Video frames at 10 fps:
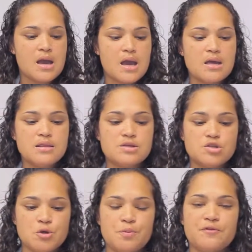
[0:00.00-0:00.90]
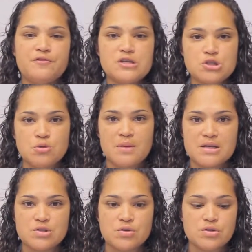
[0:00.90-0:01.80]
and the superficial
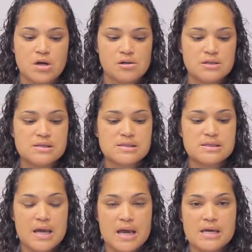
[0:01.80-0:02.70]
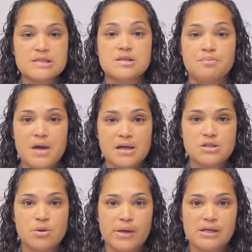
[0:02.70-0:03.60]
muscles are listed as the
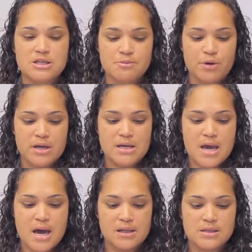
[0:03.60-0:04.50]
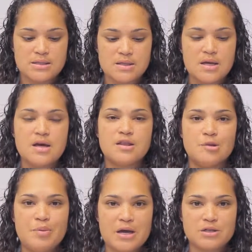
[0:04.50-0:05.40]
pectoantebrachialis,
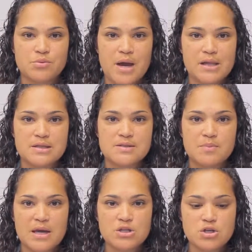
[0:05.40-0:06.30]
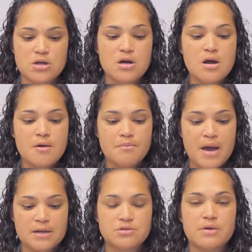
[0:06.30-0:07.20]
the pectoralis major,
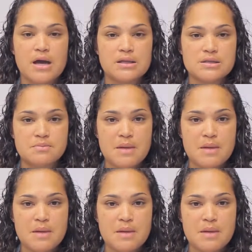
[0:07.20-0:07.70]
pectoralis